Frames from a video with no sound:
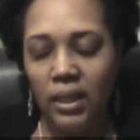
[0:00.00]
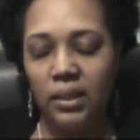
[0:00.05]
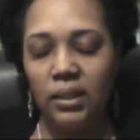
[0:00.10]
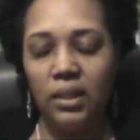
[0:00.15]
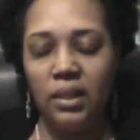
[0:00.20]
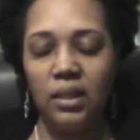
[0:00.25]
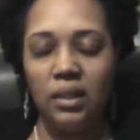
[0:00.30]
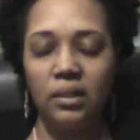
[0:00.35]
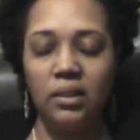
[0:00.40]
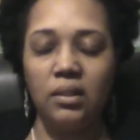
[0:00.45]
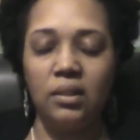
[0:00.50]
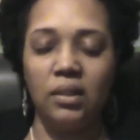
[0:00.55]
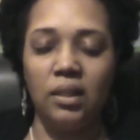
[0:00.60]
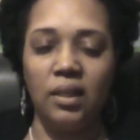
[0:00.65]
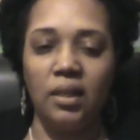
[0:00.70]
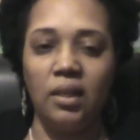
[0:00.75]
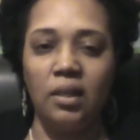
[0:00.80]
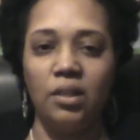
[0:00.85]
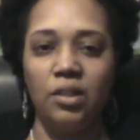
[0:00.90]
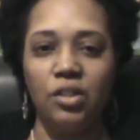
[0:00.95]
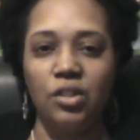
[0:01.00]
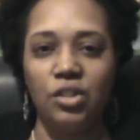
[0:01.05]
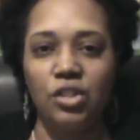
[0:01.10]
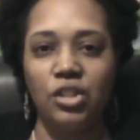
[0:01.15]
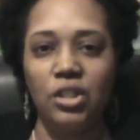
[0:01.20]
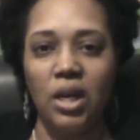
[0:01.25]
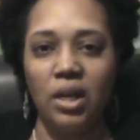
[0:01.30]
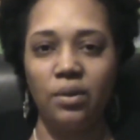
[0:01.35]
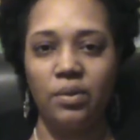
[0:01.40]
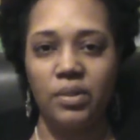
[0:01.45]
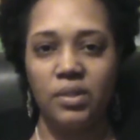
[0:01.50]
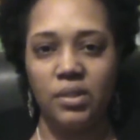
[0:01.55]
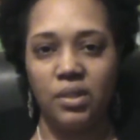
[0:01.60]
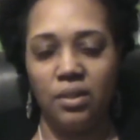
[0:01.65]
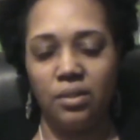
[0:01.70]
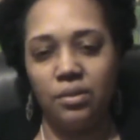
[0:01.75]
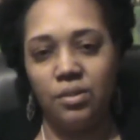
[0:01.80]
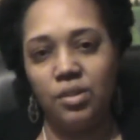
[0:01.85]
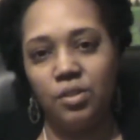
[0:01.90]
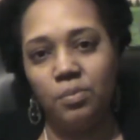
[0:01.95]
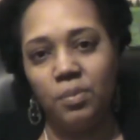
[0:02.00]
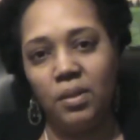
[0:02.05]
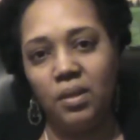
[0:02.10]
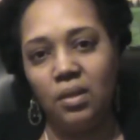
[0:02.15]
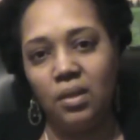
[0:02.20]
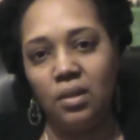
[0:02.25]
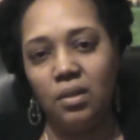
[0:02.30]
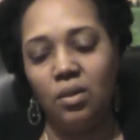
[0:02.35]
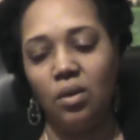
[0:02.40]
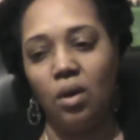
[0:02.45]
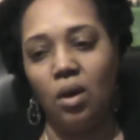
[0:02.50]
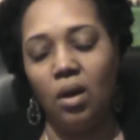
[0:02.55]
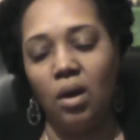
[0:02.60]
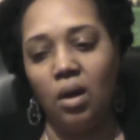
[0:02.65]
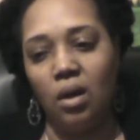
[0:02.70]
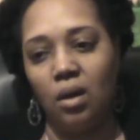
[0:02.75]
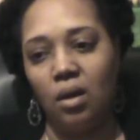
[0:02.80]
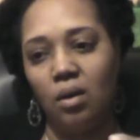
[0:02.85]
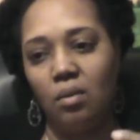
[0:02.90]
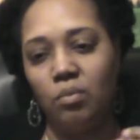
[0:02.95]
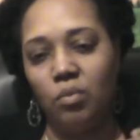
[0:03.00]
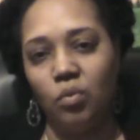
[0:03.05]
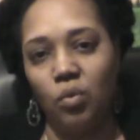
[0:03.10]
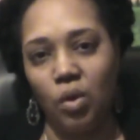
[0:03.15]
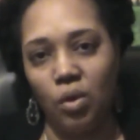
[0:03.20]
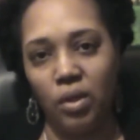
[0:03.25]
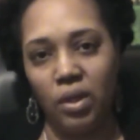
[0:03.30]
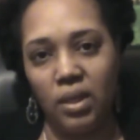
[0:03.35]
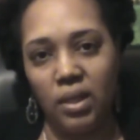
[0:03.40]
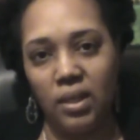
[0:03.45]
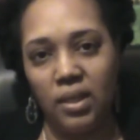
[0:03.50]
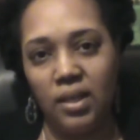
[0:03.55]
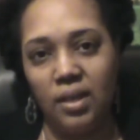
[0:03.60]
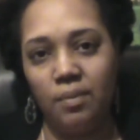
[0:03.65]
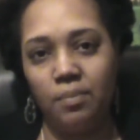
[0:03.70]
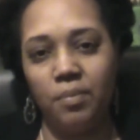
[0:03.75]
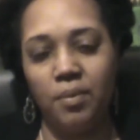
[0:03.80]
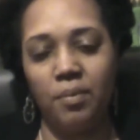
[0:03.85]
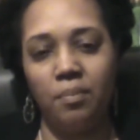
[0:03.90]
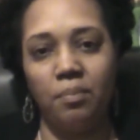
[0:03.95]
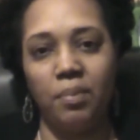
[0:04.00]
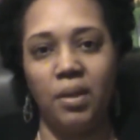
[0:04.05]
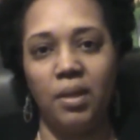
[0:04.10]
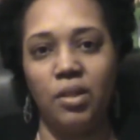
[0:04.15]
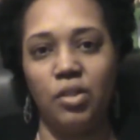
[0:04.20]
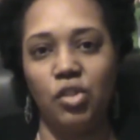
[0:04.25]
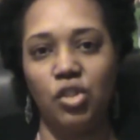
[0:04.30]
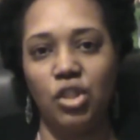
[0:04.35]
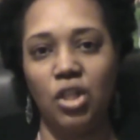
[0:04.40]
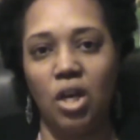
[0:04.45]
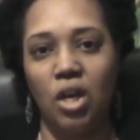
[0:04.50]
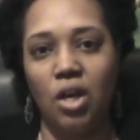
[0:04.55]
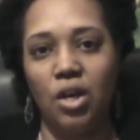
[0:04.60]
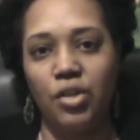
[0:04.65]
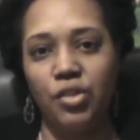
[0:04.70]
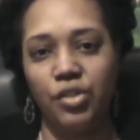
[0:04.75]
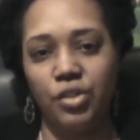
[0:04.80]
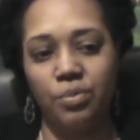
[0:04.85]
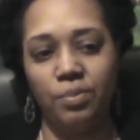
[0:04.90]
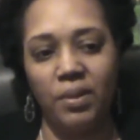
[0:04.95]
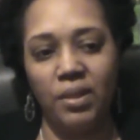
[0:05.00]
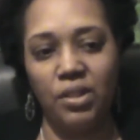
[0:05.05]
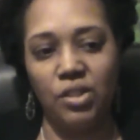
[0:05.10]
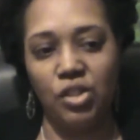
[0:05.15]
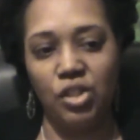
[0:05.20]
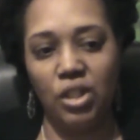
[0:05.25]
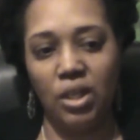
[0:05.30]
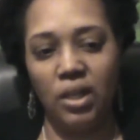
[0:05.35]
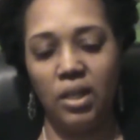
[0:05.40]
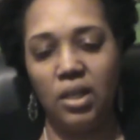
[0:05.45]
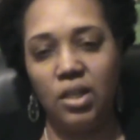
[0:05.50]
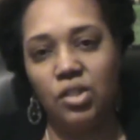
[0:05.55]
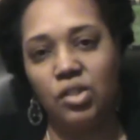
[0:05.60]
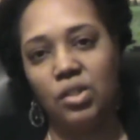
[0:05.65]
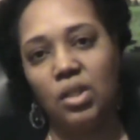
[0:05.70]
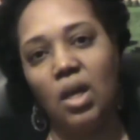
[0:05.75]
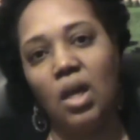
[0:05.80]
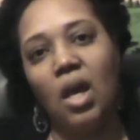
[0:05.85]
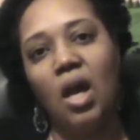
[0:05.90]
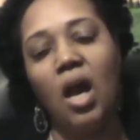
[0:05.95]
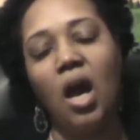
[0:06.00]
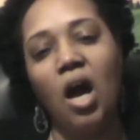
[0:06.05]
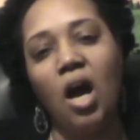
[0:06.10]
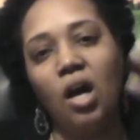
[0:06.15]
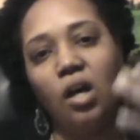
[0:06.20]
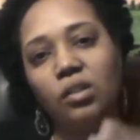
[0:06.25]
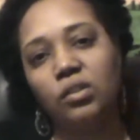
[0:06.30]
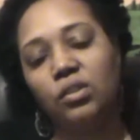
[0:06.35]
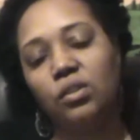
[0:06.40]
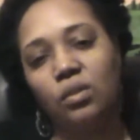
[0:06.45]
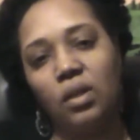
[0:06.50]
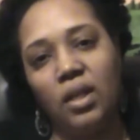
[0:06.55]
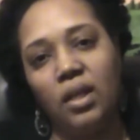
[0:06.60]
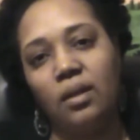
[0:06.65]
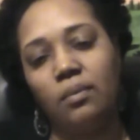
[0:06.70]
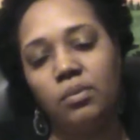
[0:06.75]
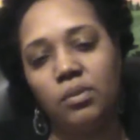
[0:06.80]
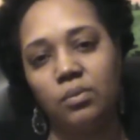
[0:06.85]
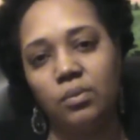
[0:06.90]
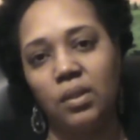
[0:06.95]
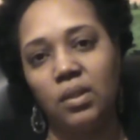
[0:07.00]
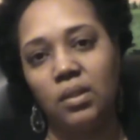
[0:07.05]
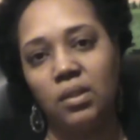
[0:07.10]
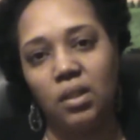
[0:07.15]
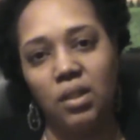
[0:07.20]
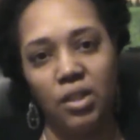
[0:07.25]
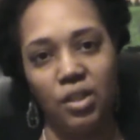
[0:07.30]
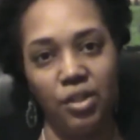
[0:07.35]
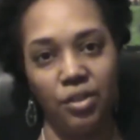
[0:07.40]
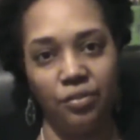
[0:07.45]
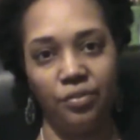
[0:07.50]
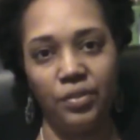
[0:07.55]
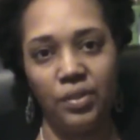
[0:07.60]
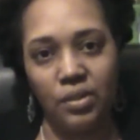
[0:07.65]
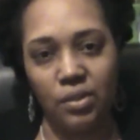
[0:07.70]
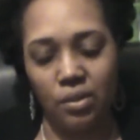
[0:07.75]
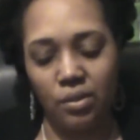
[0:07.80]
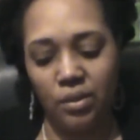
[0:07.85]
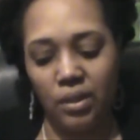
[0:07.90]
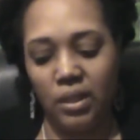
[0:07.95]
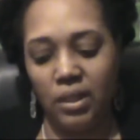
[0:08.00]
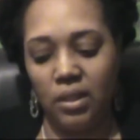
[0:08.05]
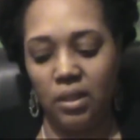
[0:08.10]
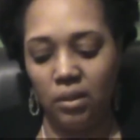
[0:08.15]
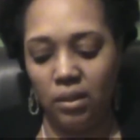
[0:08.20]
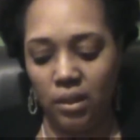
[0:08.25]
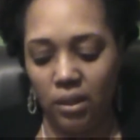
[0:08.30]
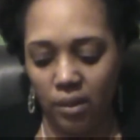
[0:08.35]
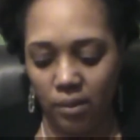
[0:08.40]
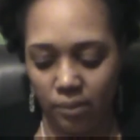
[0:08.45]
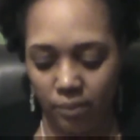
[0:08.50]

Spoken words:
The other thing, your chakra centers being woken up, being charged, being changed, also helps with your physical healing.